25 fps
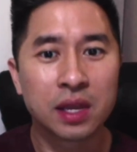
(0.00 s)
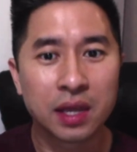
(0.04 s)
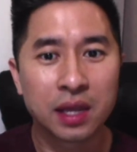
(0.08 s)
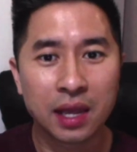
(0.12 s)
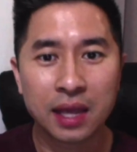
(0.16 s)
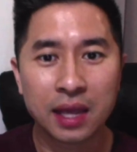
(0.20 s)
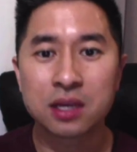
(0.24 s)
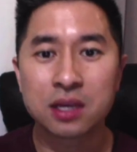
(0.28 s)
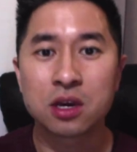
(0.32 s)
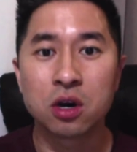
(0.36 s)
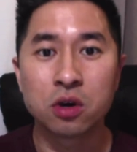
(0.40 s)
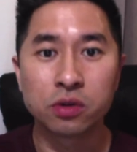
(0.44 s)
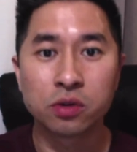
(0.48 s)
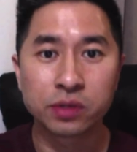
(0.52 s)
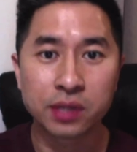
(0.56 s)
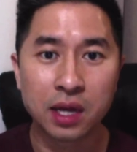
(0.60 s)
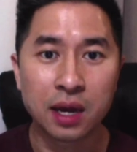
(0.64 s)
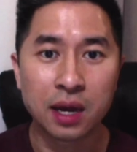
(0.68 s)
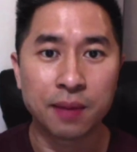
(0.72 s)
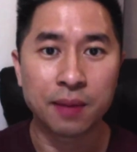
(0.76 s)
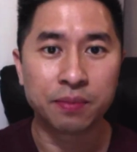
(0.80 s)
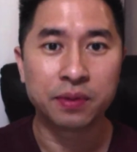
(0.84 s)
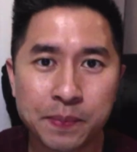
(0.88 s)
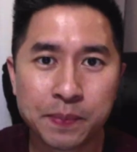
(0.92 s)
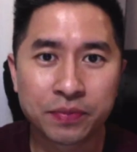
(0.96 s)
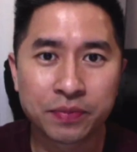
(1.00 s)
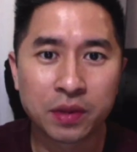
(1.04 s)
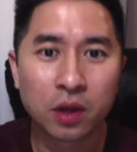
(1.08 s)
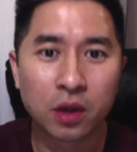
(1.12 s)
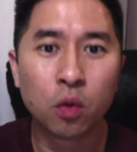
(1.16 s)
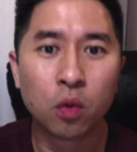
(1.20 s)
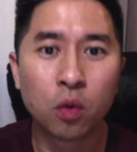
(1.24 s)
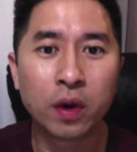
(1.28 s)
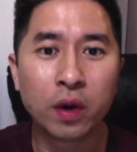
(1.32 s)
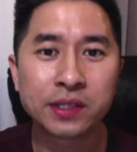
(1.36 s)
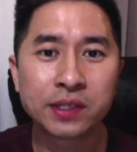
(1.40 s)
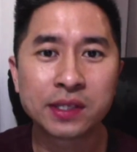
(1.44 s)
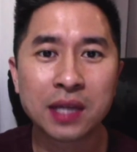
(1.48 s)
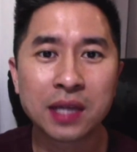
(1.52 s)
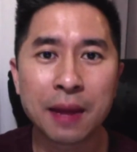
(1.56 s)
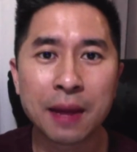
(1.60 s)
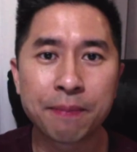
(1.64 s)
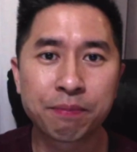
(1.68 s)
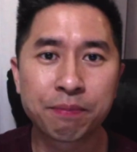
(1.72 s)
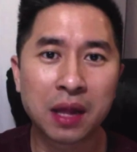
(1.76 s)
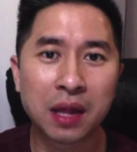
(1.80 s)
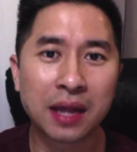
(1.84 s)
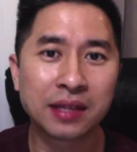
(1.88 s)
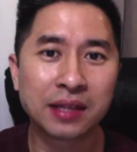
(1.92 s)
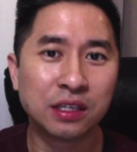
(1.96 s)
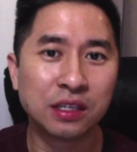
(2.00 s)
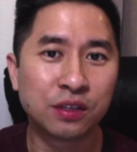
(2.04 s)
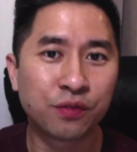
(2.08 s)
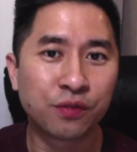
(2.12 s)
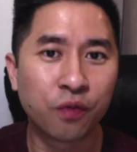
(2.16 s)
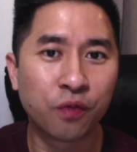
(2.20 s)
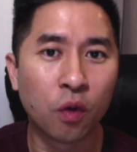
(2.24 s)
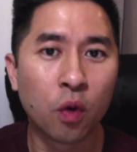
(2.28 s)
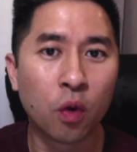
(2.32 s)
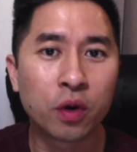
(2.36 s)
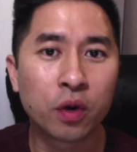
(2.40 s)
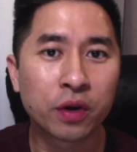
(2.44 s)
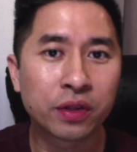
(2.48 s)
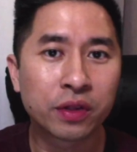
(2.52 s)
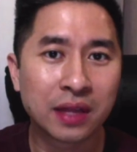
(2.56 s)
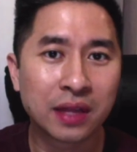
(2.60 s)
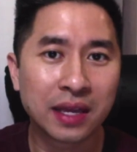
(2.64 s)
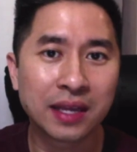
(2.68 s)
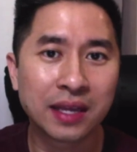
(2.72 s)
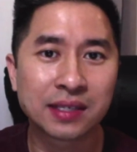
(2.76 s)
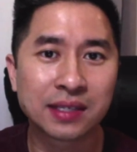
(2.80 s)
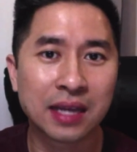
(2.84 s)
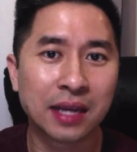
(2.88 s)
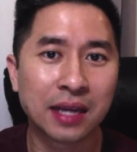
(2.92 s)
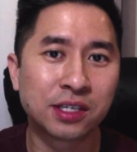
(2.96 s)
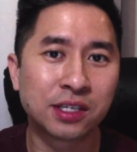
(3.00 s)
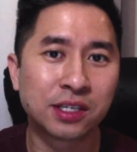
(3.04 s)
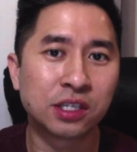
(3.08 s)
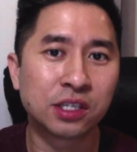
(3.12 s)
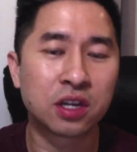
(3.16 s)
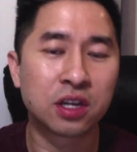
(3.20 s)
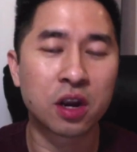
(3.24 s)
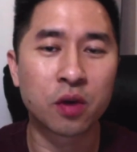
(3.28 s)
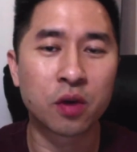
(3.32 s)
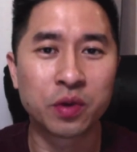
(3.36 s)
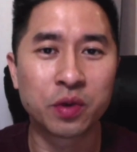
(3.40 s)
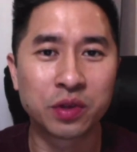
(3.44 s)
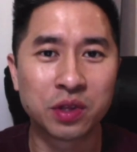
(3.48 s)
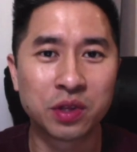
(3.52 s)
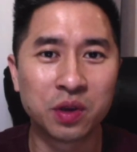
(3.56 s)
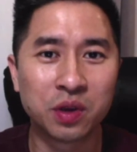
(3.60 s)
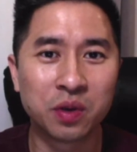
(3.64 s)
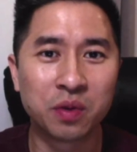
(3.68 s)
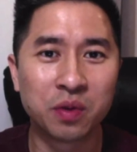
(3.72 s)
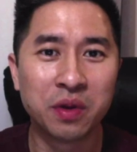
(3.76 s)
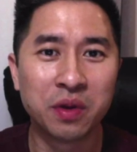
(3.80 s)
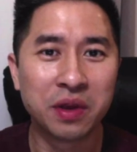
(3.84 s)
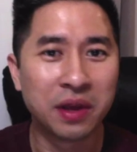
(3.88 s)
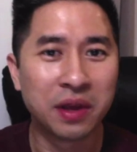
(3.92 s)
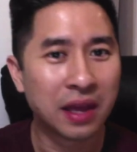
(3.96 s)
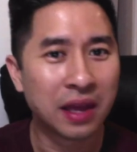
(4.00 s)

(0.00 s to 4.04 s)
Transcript: It goes up. Once I applied these 4 things I just shared with you,